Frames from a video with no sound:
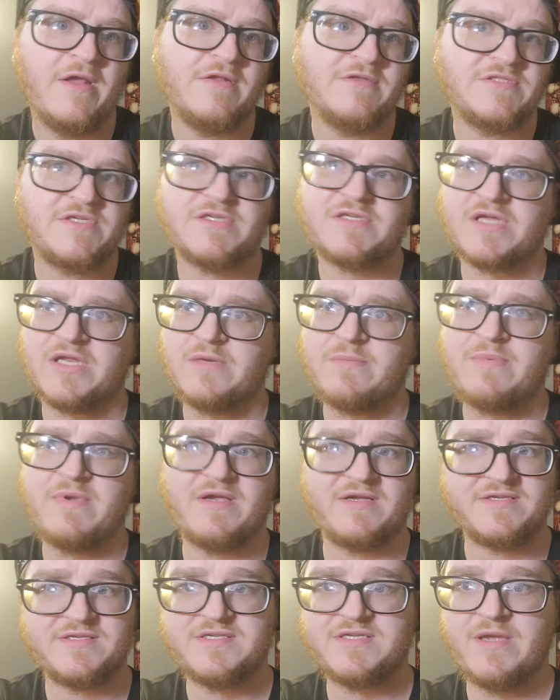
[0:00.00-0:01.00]
It's just going to be
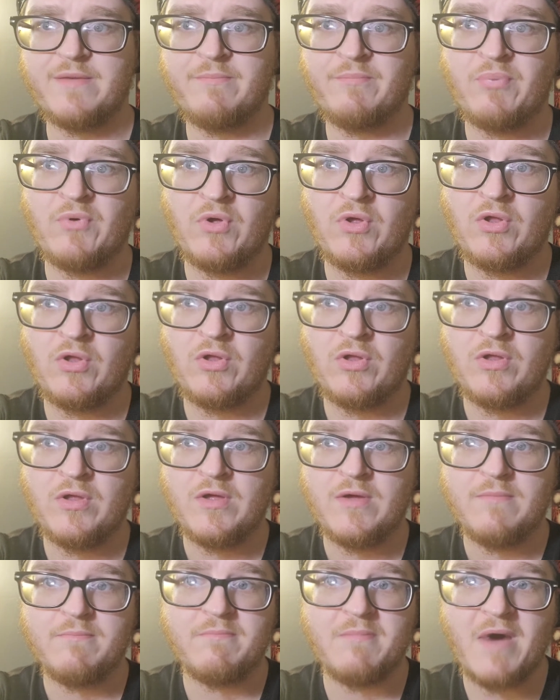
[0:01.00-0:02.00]
a simple
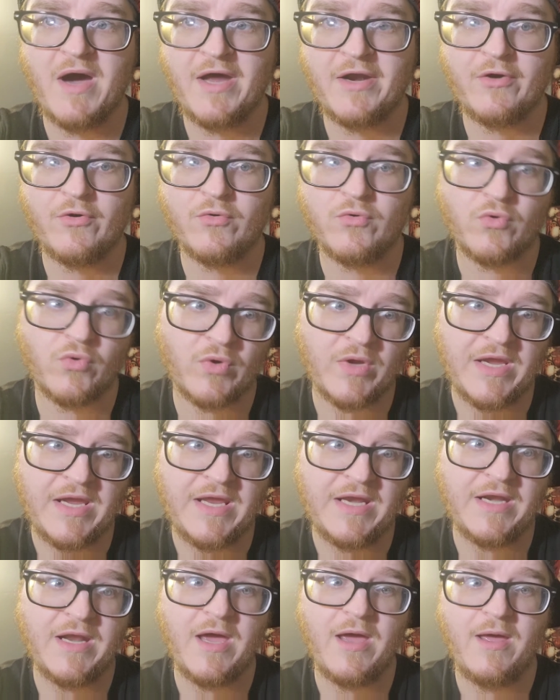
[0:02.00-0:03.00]
mono
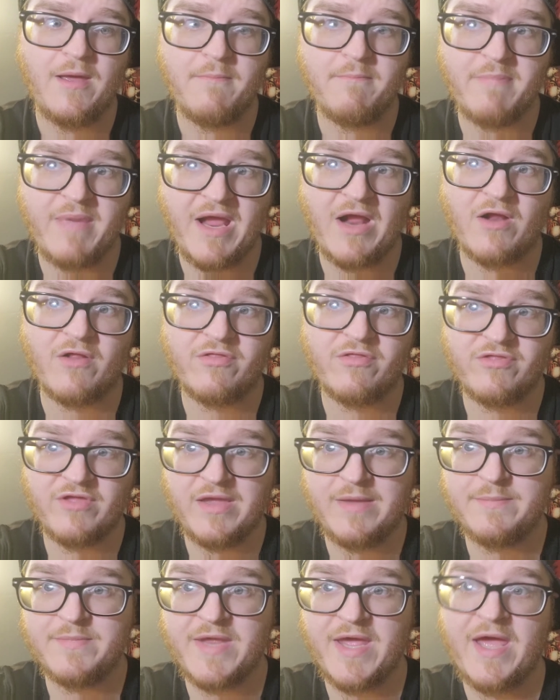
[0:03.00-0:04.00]
green bear
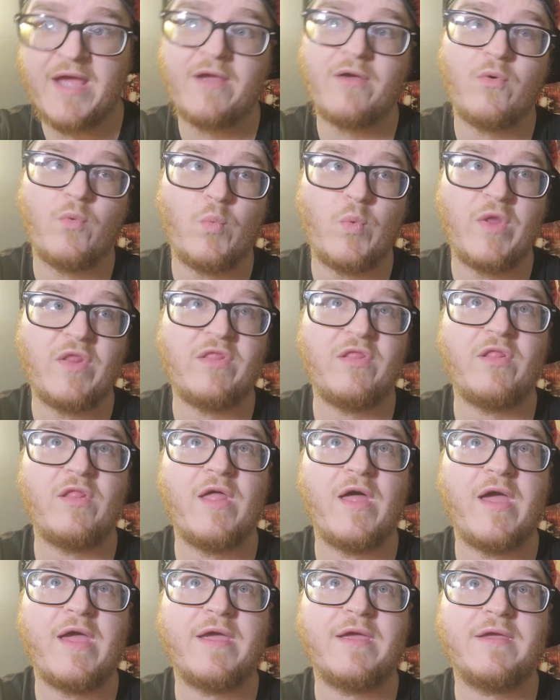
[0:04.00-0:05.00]
theme deck with
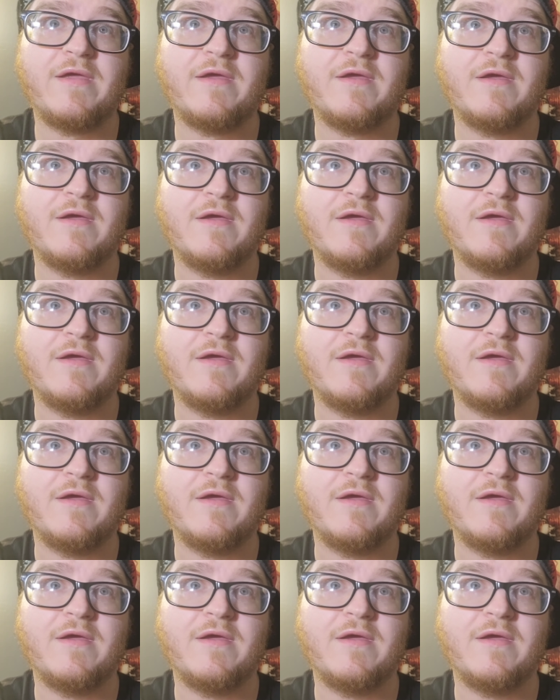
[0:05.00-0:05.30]
like